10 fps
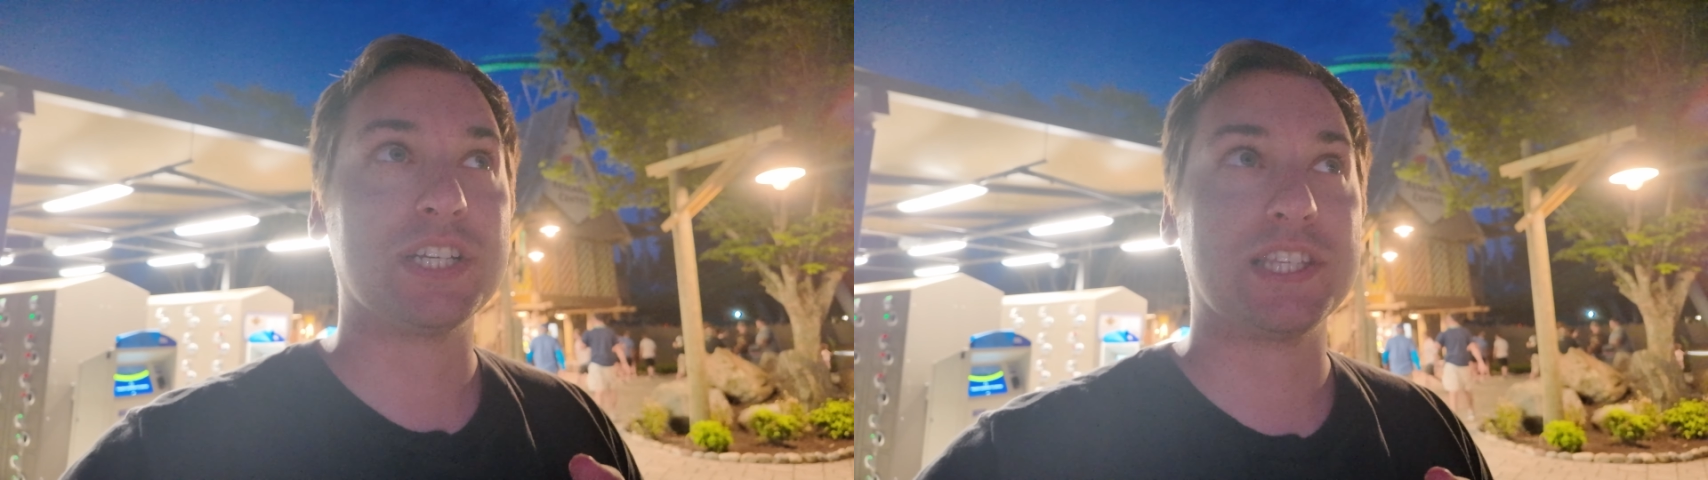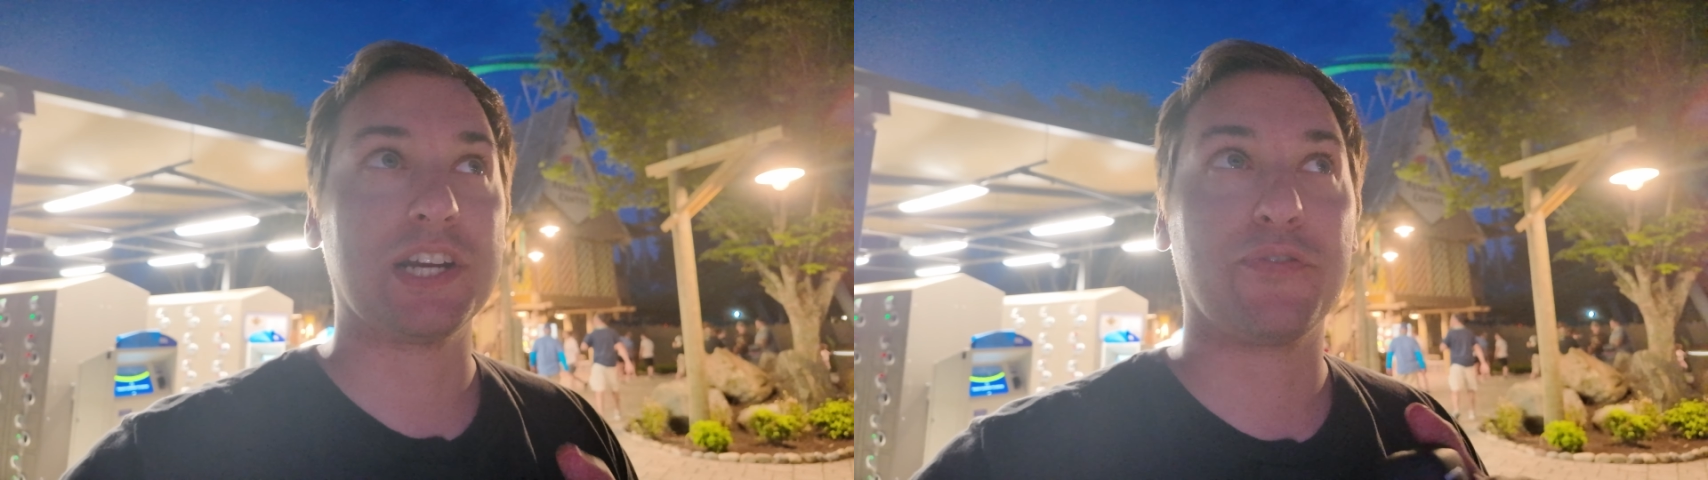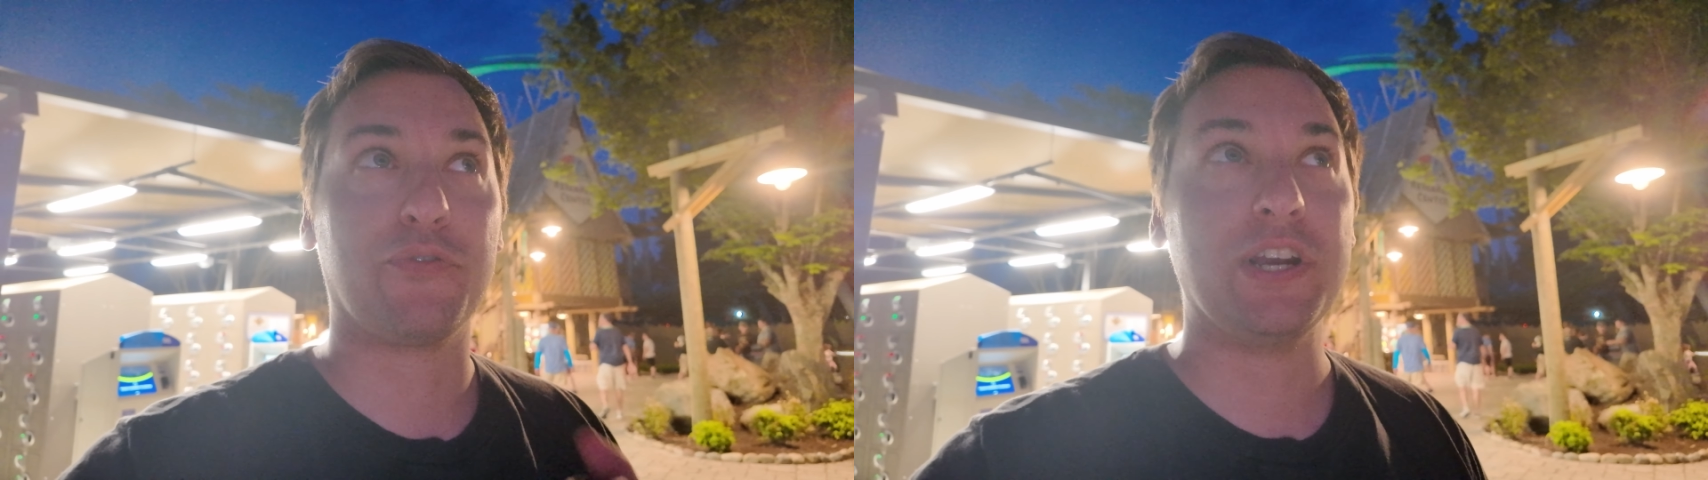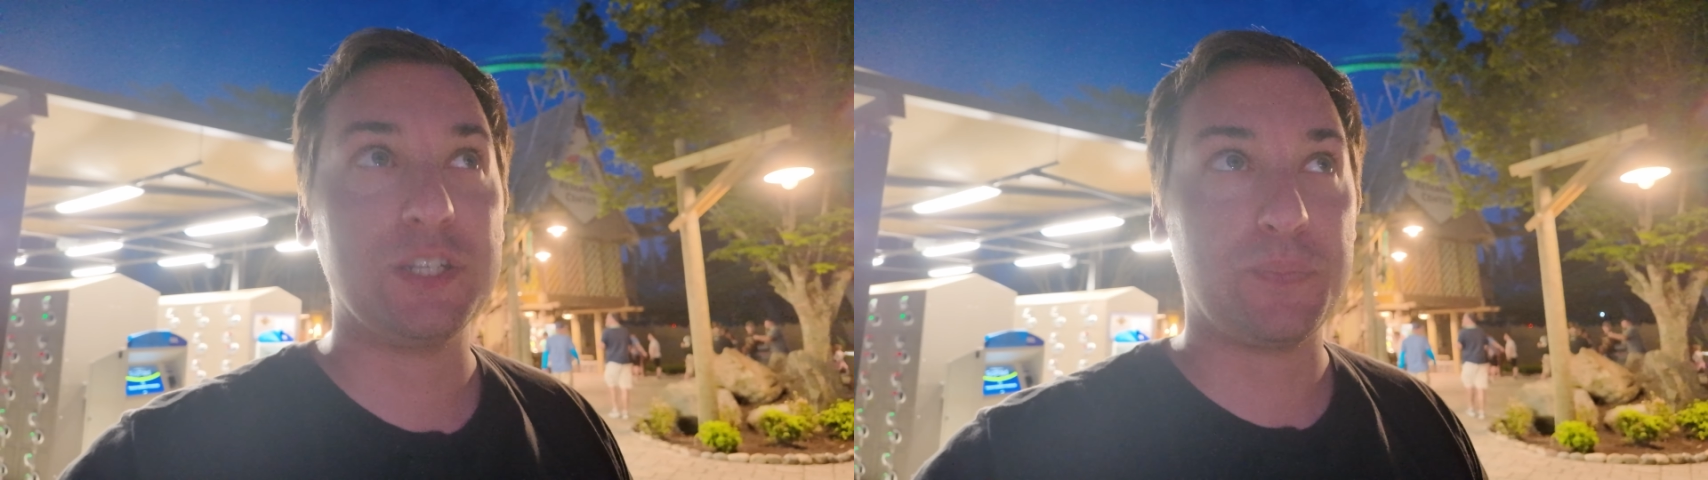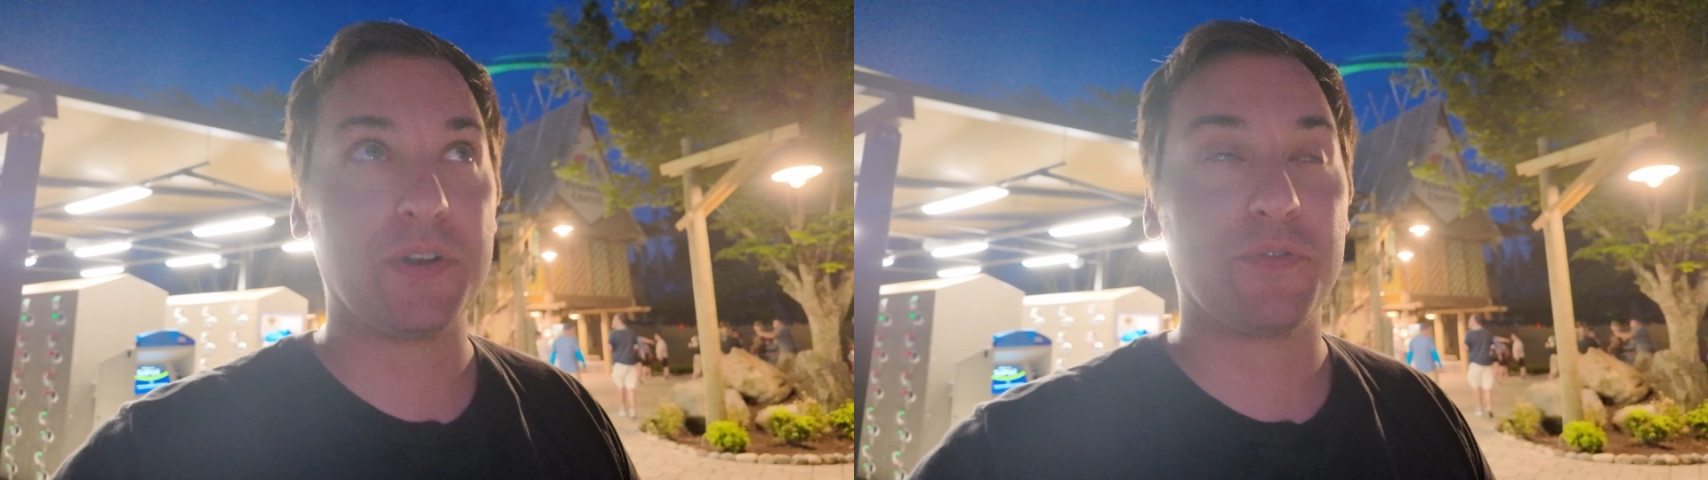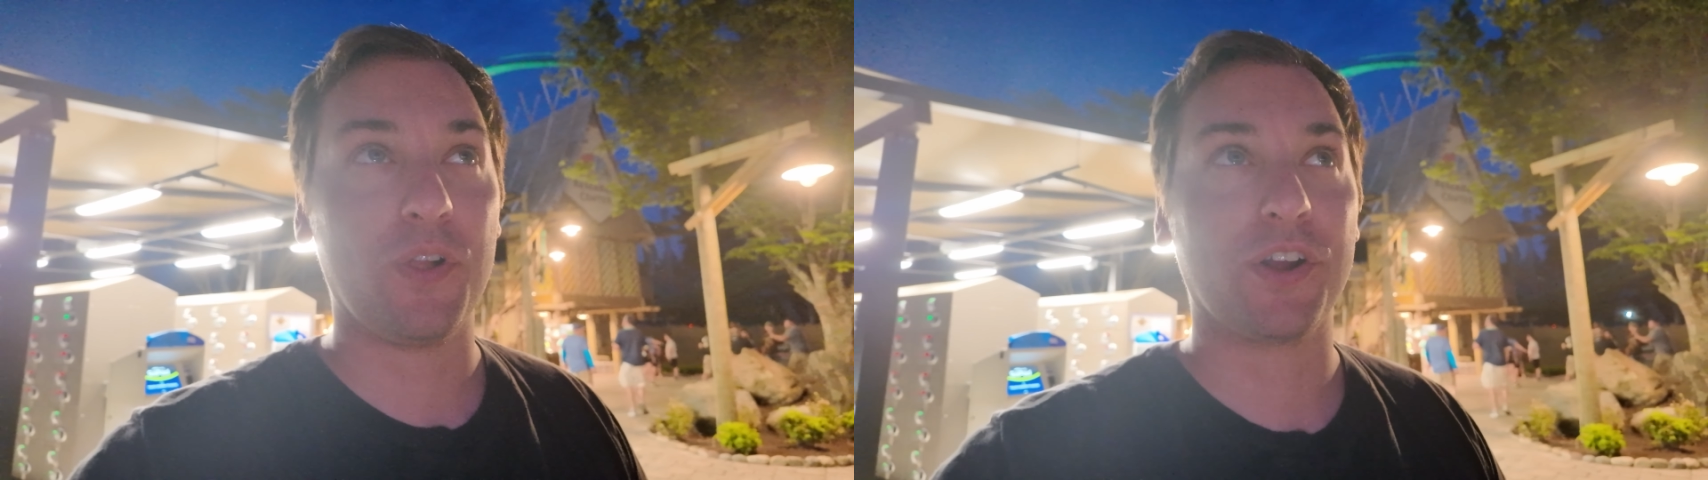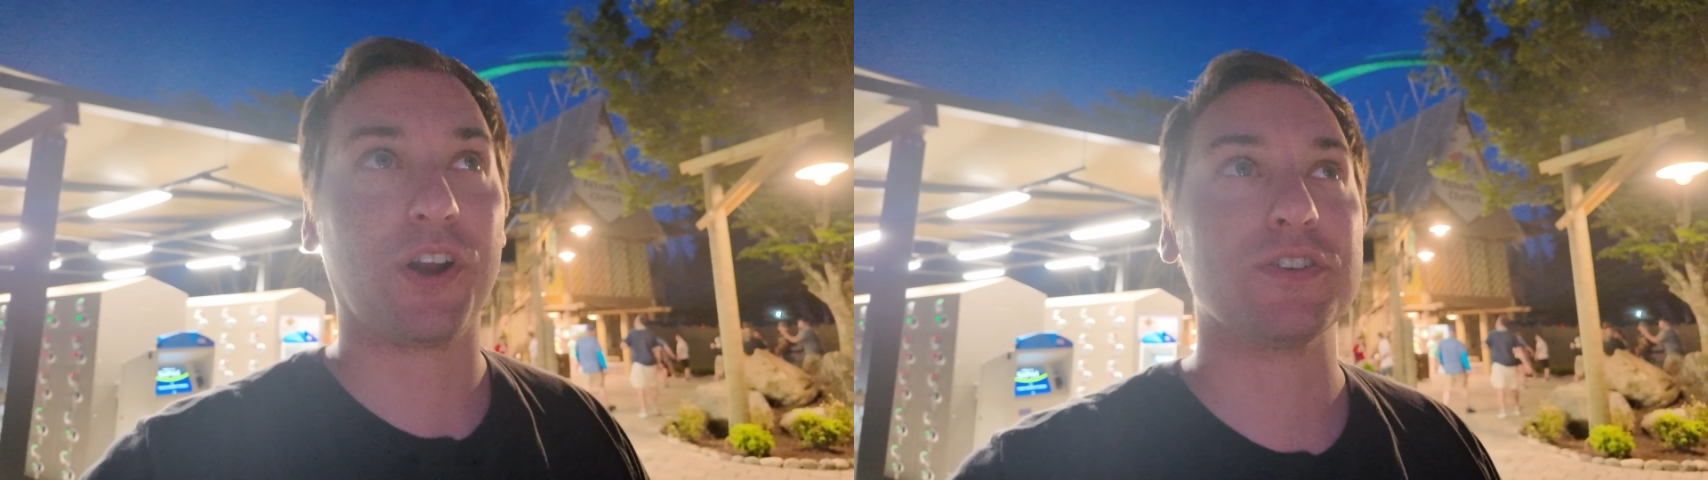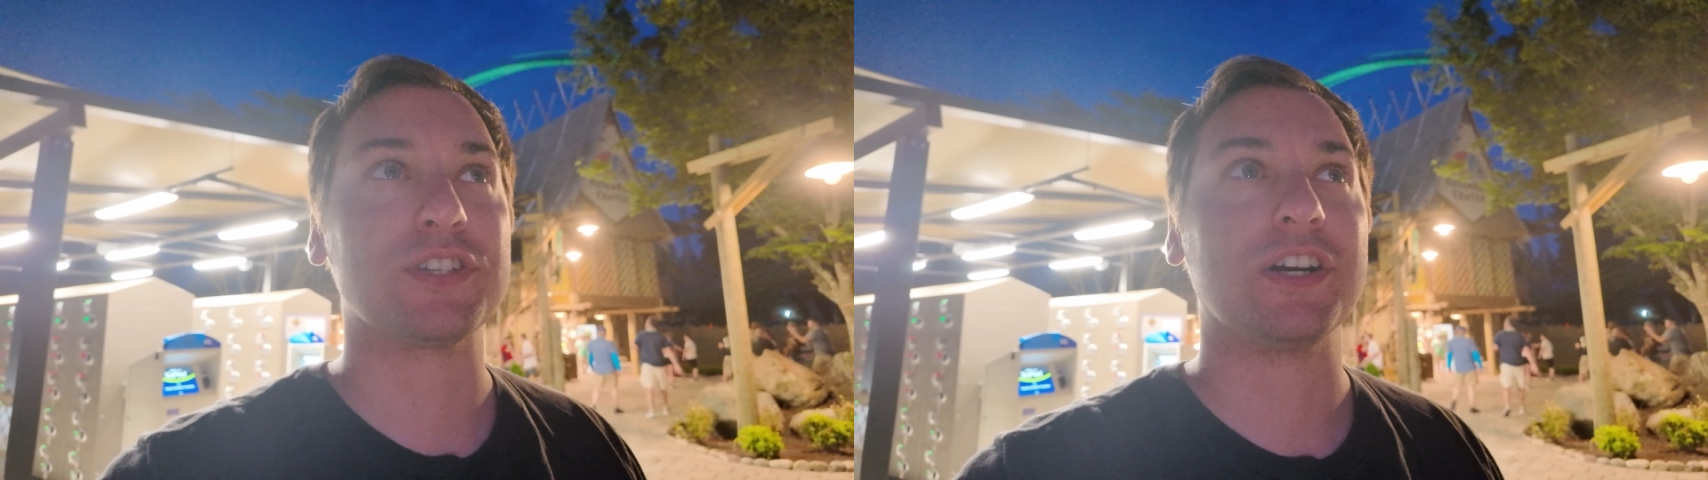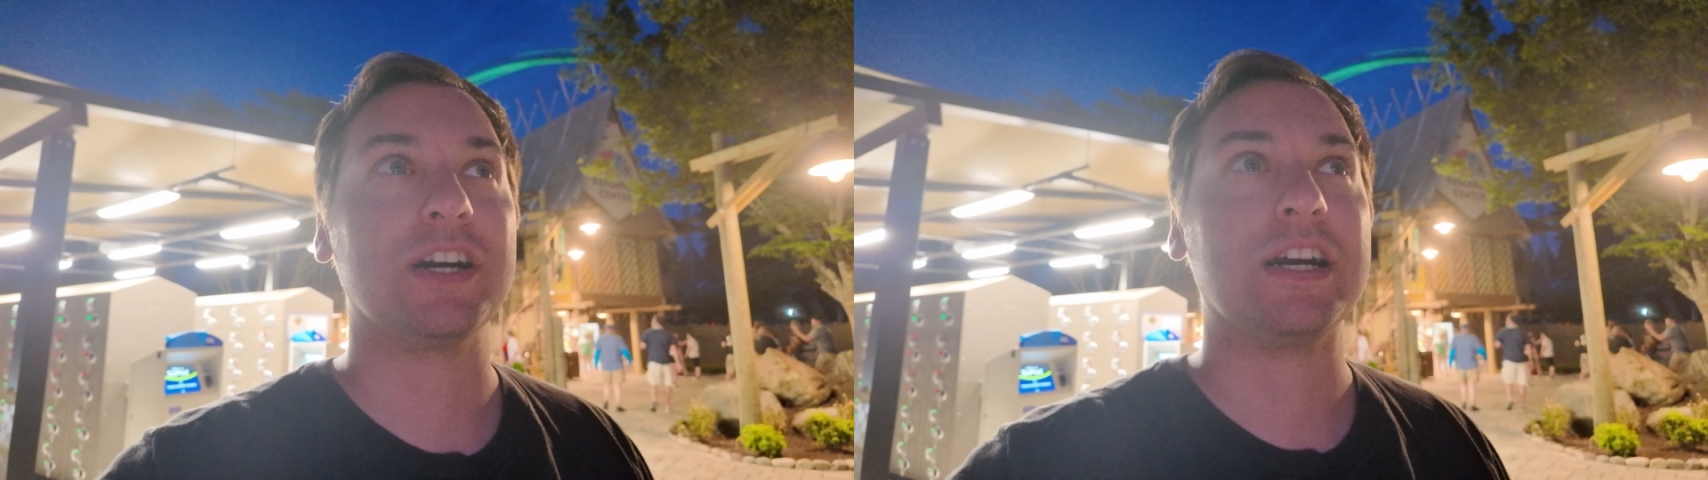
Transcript: is their free spin roller coaster,